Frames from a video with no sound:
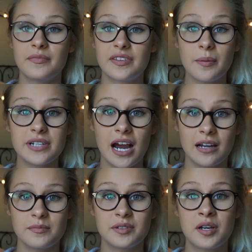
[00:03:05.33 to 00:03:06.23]

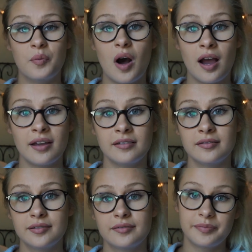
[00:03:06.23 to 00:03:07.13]
Sometimes why
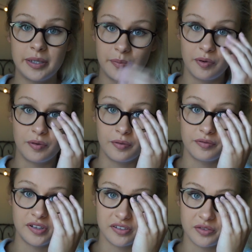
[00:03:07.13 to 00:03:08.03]
people
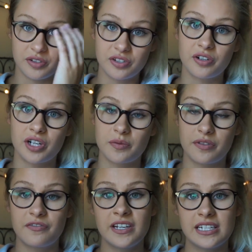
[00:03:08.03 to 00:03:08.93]
feel so discouraged
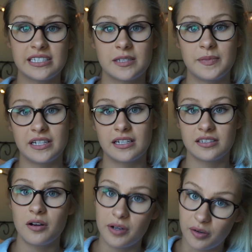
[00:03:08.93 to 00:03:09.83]
with fitness is
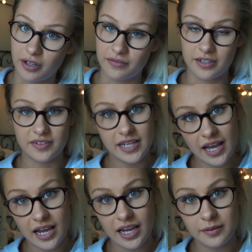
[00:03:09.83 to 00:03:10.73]
because, oh, I don't have enough
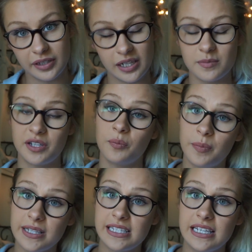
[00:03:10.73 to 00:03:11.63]
time, like I'm so
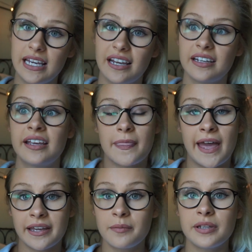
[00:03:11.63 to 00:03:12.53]
busy, and
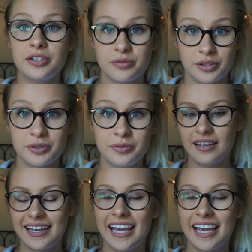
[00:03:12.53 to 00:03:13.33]
that can be true.